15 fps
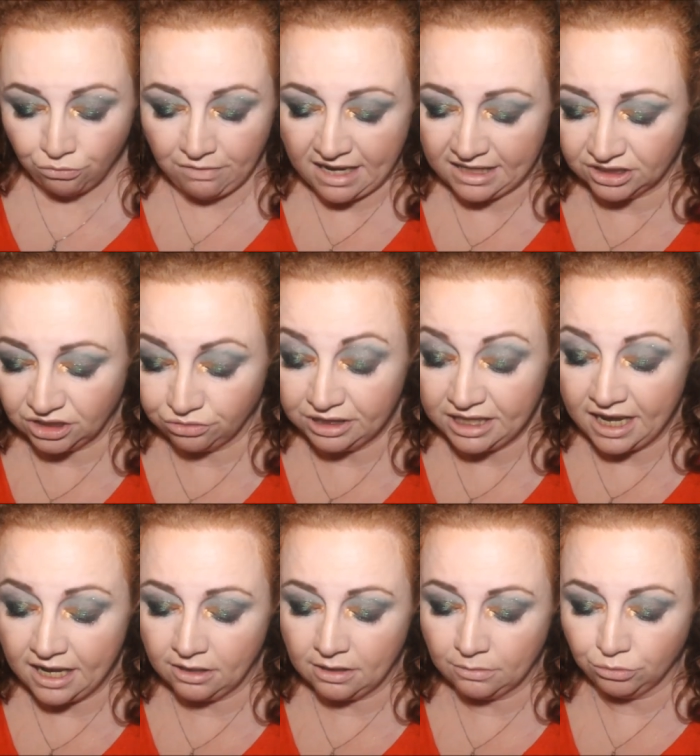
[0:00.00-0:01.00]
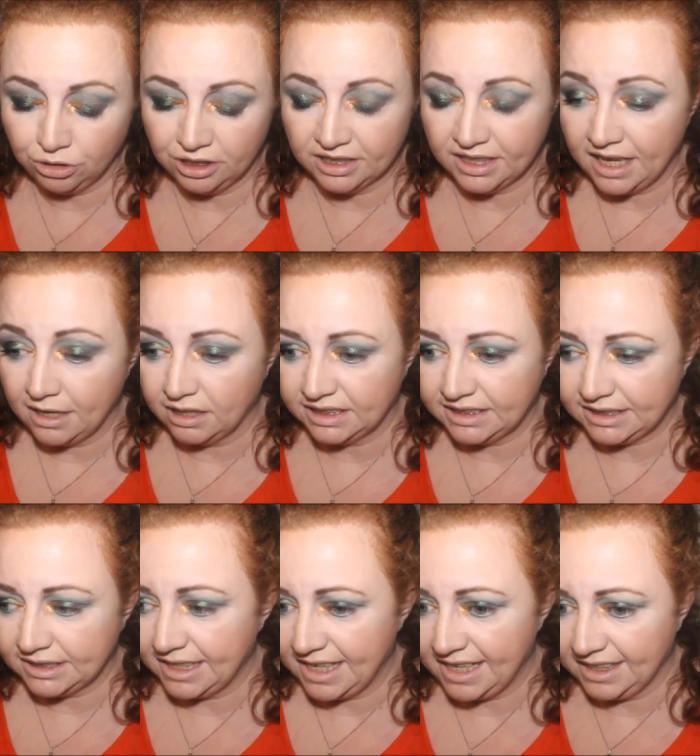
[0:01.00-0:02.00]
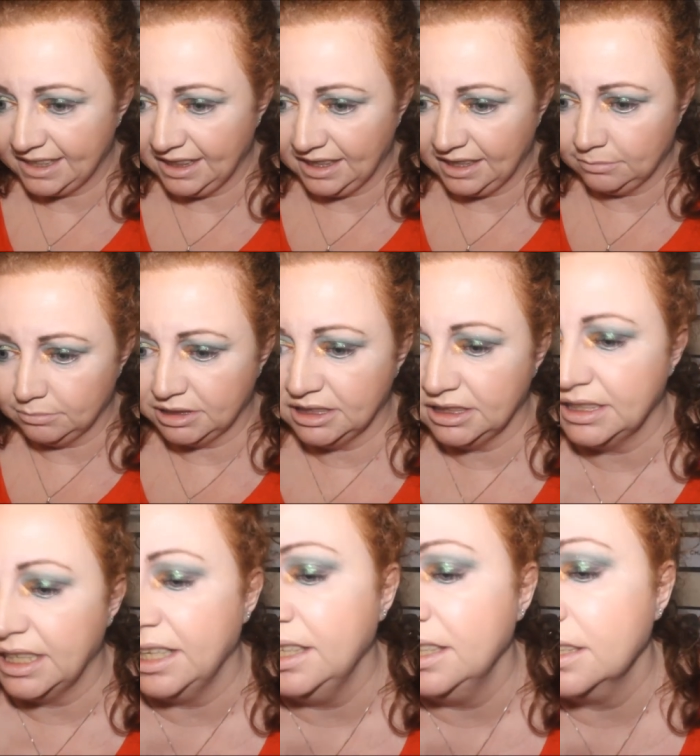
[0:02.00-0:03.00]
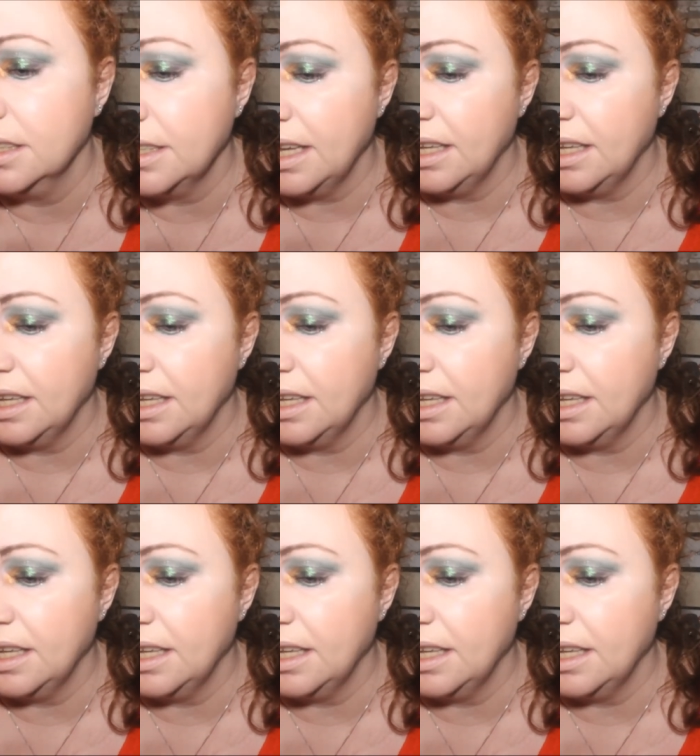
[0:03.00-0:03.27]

Right, so now I'm going to get a lipstick.